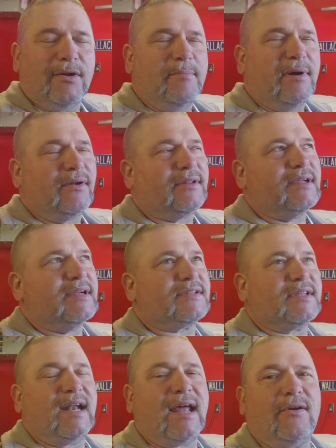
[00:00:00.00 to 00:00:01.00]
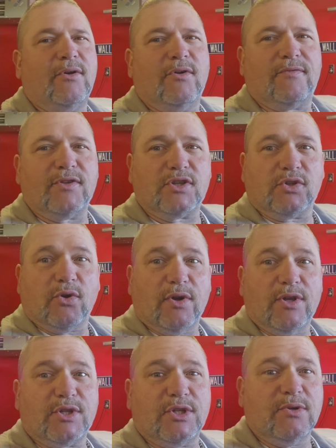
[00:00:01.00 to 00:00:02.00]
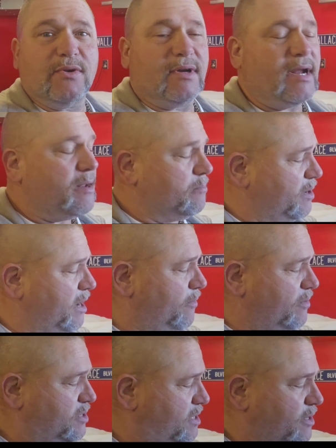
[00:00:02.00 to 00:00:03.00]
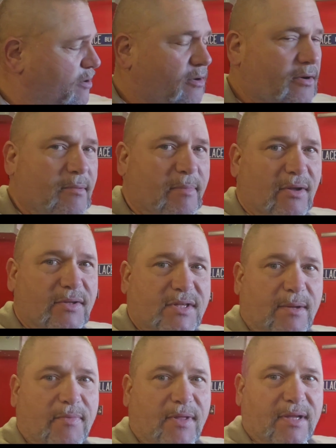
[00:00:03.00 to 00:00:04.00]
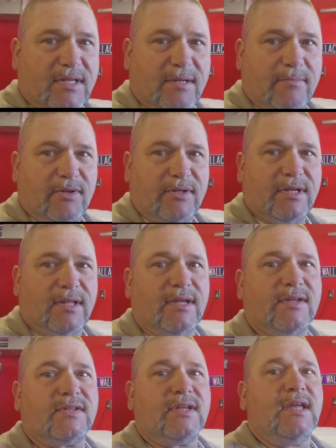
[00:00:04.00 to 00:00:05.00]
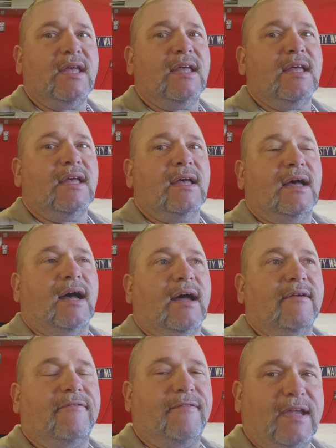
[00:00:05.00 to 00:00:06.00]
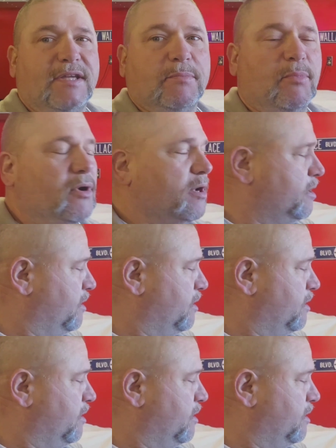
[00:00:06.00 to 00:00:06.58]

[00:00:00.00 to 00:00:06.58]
about this, and I don't know if the story is true or not, but I originally heard about something similar to this on Facebook.